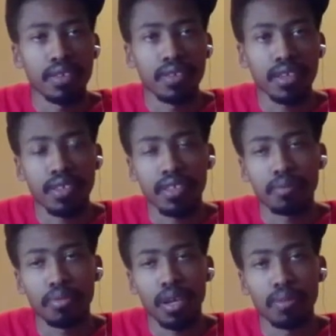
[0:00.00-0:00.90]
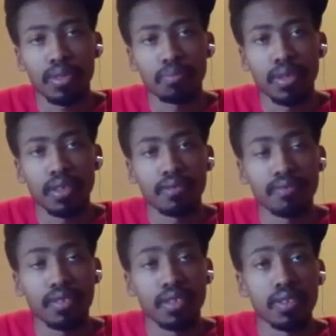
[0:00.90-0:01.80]
Like they could probably compete
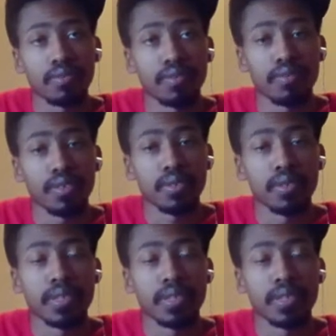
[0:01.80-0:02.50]
really for real.